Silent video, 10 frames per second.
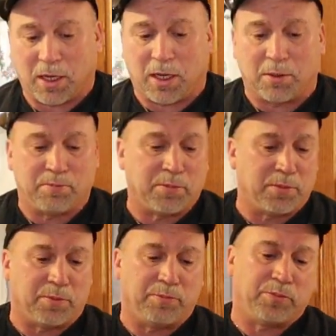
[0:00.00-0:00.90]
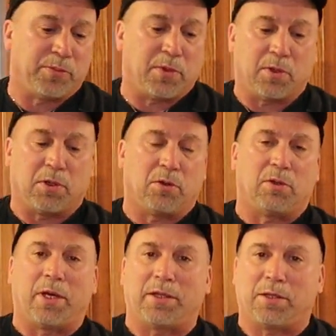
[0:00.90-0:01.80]
If you
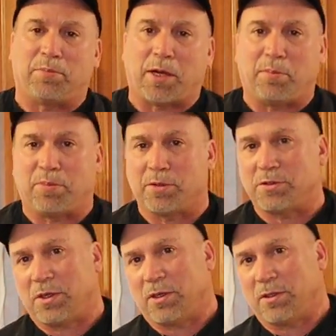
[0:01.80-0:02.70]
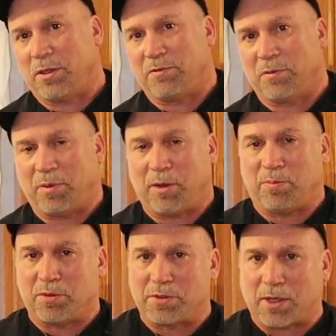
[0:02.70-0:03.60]
don't like the peppers, you can leave the
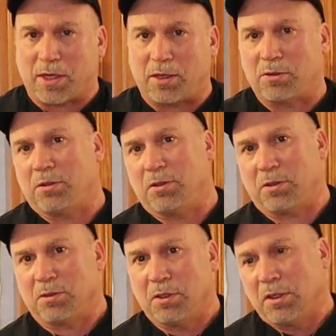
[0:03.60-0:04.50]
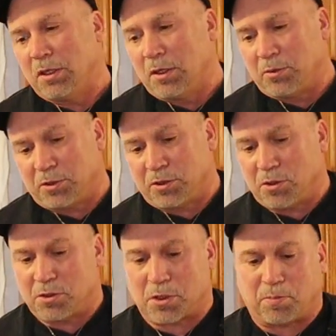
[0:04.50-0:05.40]
peppers out, or you could
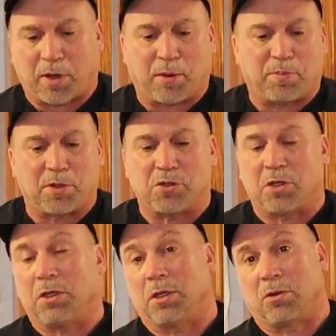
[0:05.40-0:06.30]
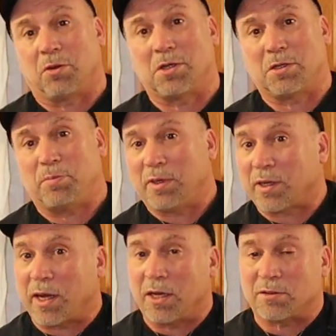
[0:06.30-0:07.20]
reduce the peppers. You can increase the
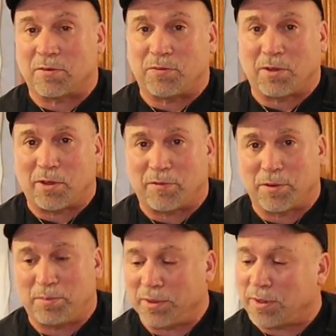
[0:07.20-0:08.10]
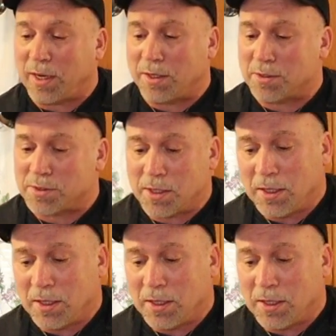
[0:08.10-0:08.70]
potatoes if you love the potatoes.